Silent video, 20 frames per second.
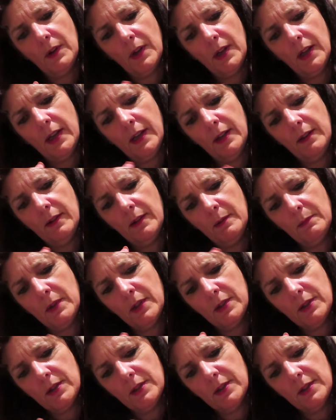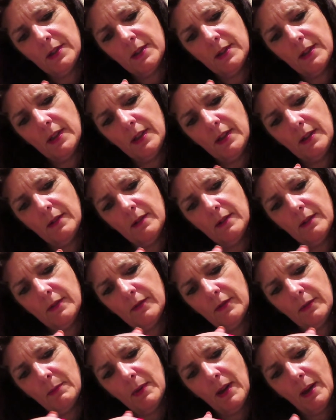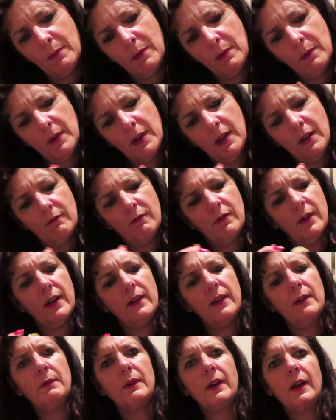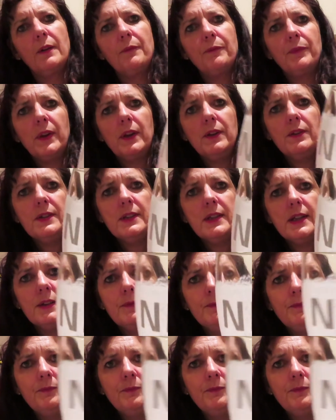okay, let me just see if I'm happy with that. Right, there we go. Can you see?